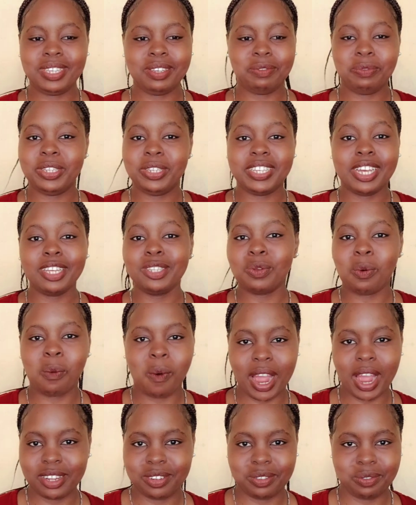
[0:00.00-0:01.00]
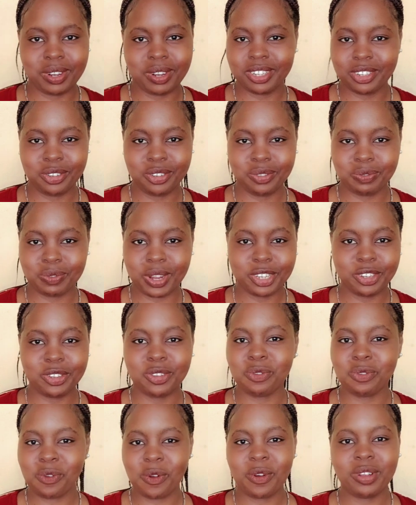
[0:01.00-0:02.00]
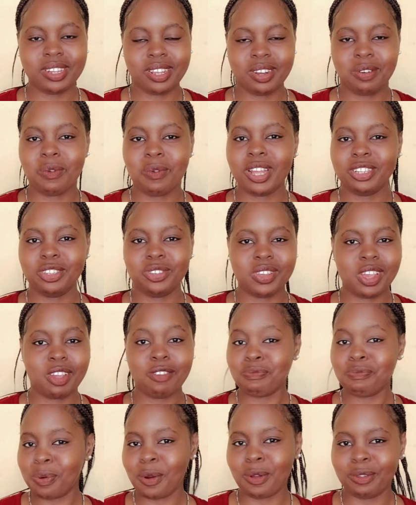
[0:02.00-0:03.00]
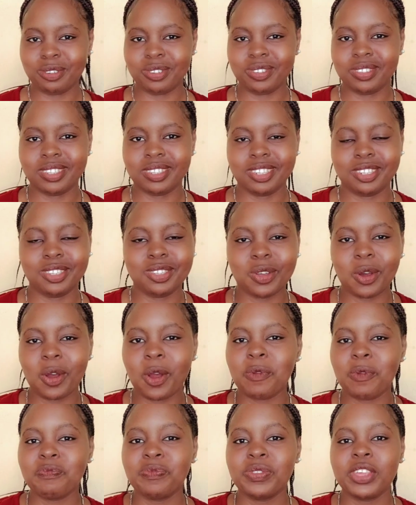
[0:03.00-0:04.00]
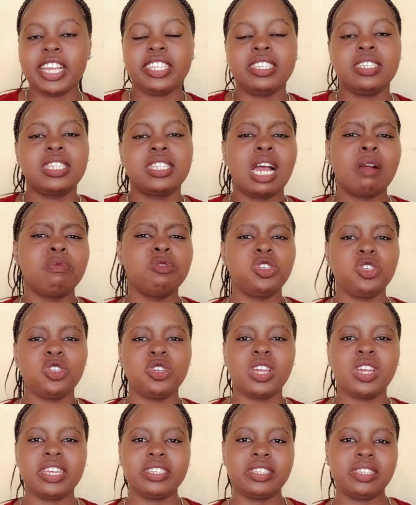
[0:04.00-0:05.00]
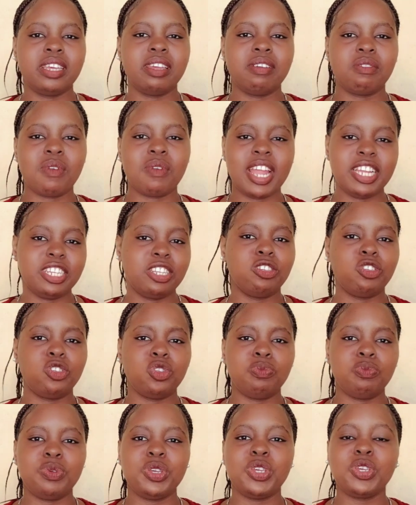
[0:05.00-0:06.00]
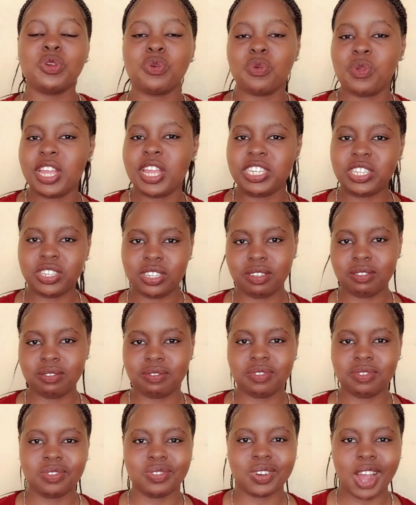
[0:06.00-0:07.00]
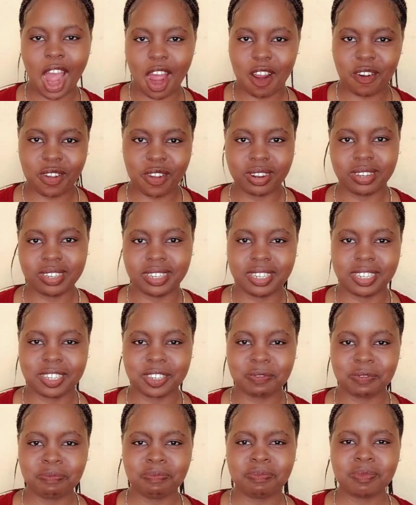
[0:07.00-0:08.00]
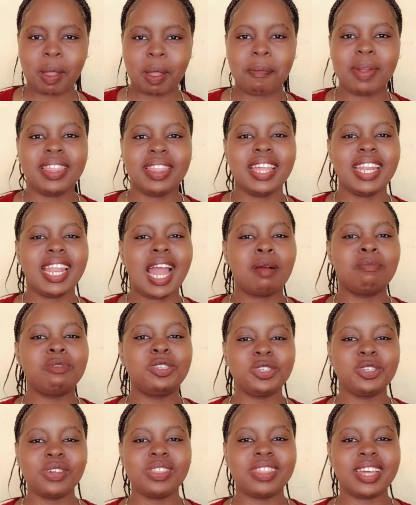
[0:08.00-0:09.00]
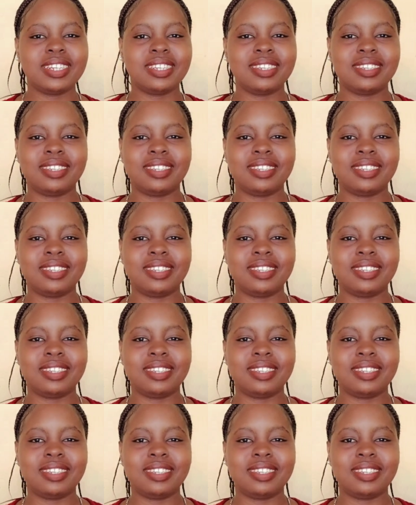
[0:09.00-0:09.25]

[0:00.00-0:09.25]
just watch what you wrote and what you have produced. So it is up to you as a writer to be creative around it. But then I'm sure that